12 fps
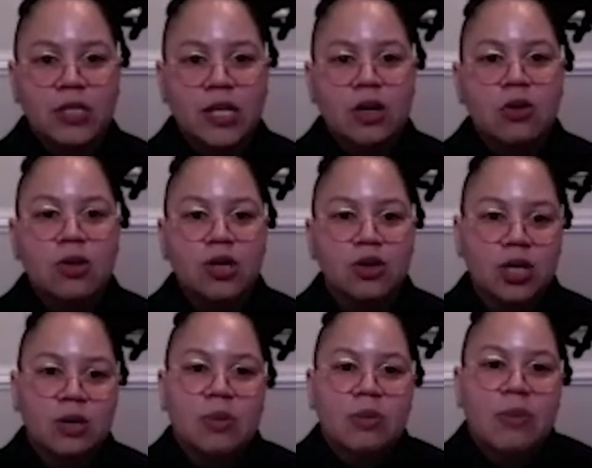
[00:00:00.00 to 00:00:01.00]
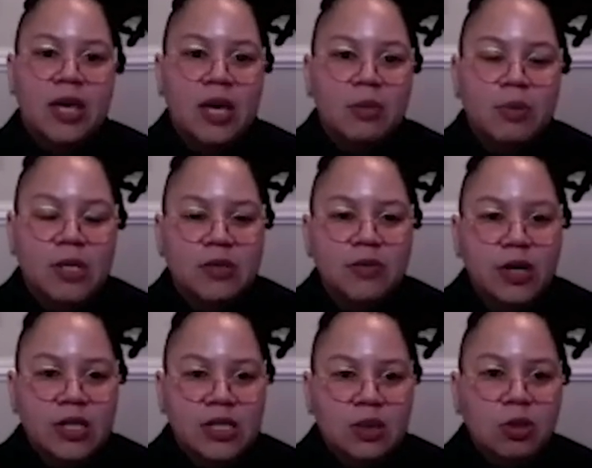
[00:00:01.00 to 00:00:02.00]
Because I know that you're going to be making a piece
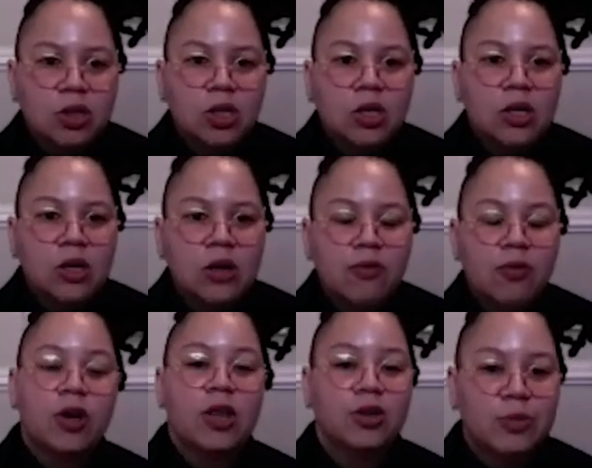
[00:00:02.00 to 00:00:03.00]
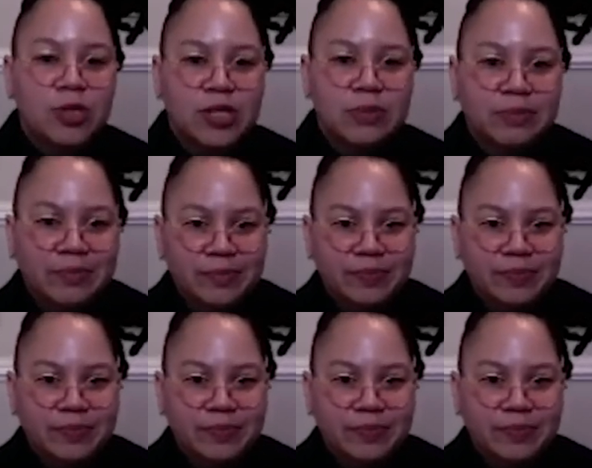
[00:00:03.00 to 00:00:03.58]
very similar for another museum.